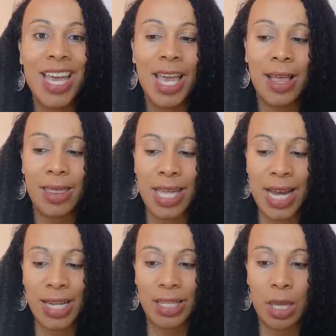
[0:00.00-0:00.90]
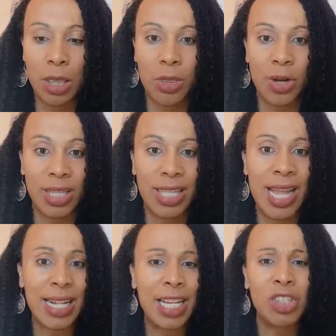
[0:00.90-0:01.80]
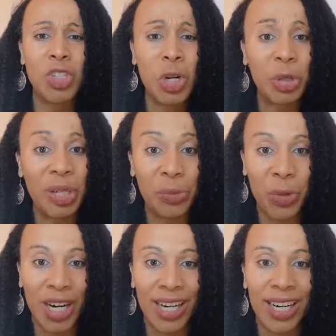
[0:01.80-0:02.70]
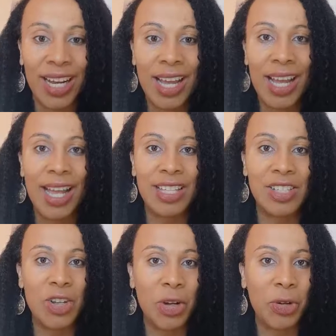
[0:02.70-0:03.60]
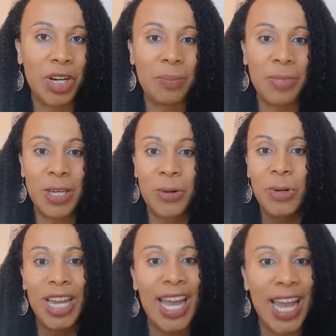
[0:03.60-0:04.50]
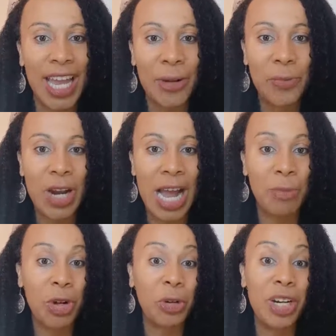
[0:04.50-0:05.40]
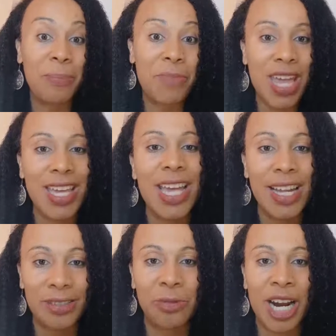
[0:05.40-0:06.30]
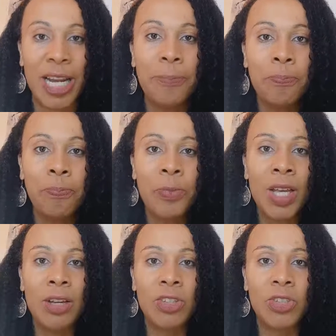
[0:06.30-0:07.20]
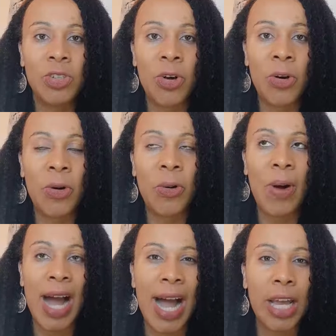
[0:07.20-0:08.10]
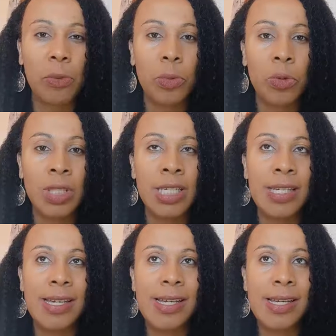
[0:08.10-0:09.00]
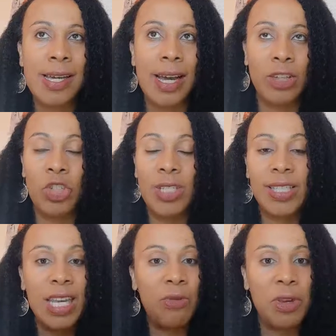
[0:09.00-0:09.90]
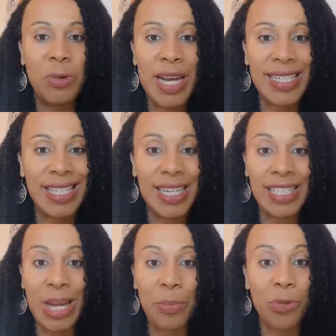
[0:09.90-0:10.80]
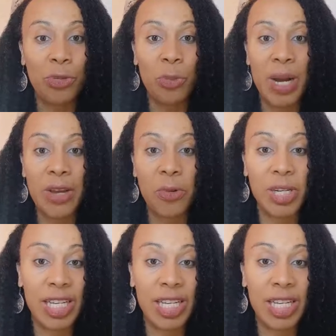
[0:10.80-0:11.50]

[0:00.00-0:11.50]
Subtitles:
in that thought that it's not gonna work, it's not gonna be okay, I'm not gonna make it, right? So I would just giving you guys an example from my own